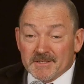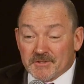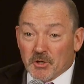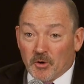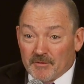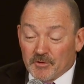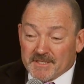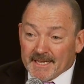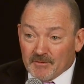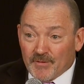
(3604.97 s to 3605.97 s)
So if you
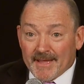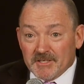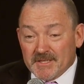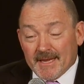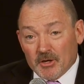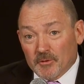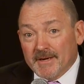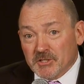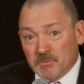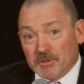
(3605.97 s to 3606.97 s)
take advantage of that
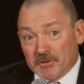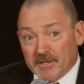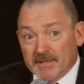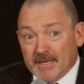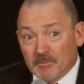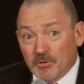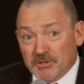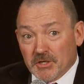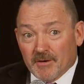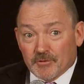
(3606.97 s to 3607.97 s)
grace period and
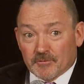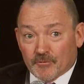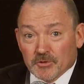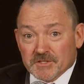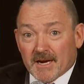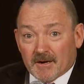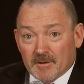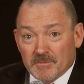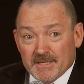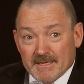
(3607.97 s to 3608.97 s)
push off your first
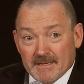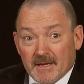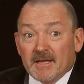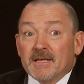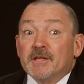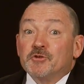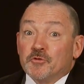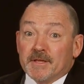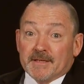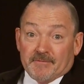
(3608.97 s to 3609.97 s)
RMD
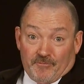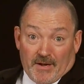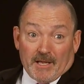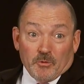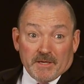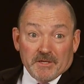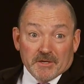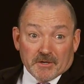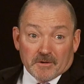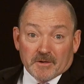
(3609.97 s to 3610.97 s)
into the following
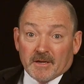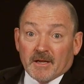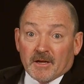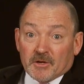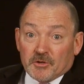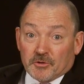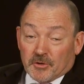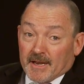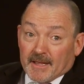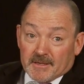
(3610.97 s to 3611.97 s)
year, you're
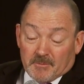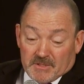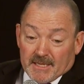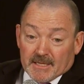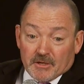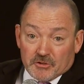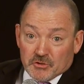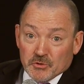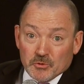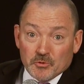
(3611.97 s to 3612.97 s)
going to end up taking
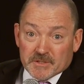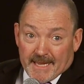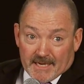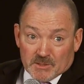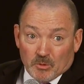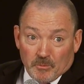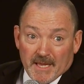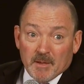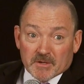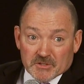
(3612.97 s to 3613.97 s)
2 taxable
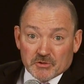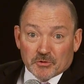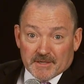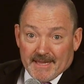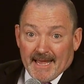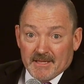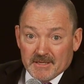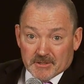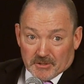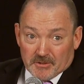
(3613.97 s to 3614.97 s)
payments during that
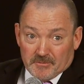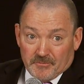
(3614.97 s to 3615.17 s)
year.